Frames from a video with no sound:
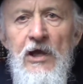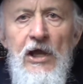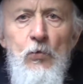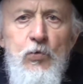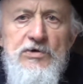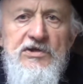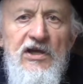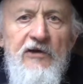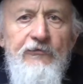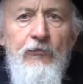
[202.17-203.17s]
It was
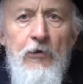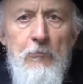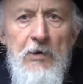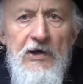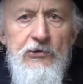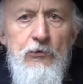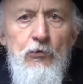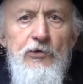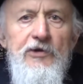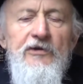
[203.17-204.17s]
there for about
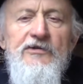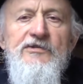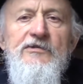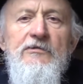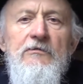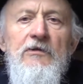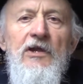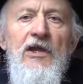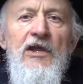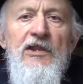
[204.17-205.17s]
2 years
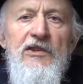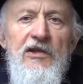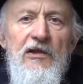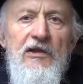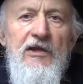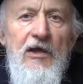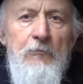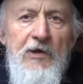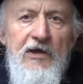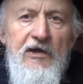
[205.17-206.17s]
till the
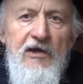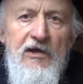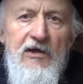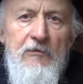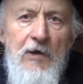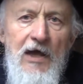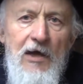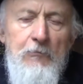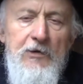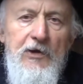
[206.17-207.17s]
American
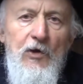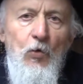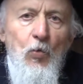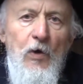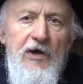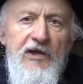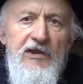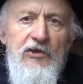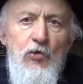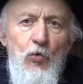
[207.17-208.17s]
army went
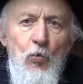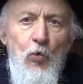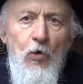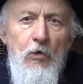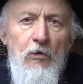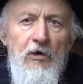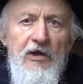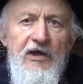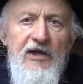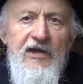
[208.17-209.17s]
into war
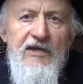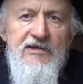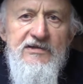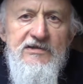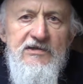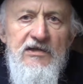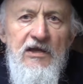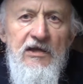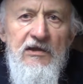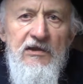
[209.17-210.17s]
against
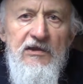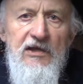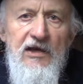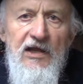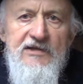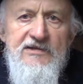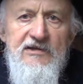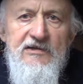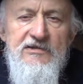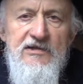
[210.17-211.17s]
the
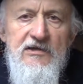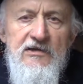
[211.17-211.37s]
Nazis.